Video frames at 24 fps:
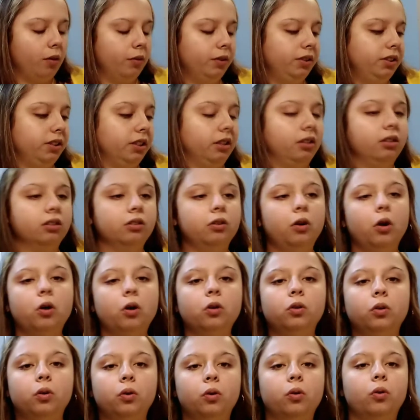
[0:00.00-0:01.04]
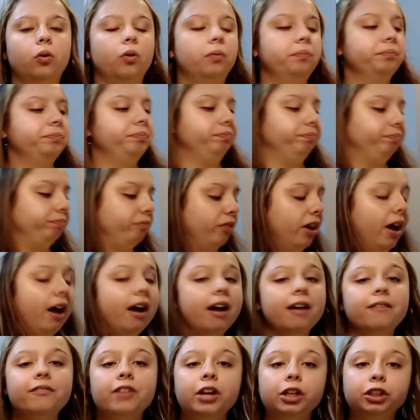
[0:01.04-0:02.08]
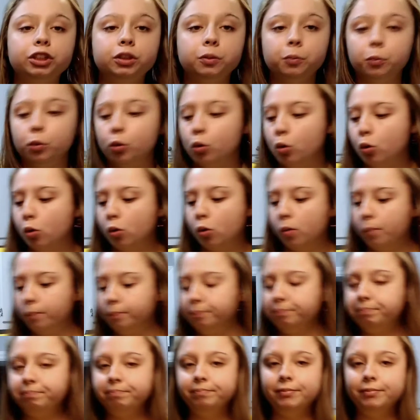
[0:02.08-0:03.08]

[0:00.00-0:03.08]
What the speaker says: Oh, what's that? Canola oil. Ah, vegetable oil.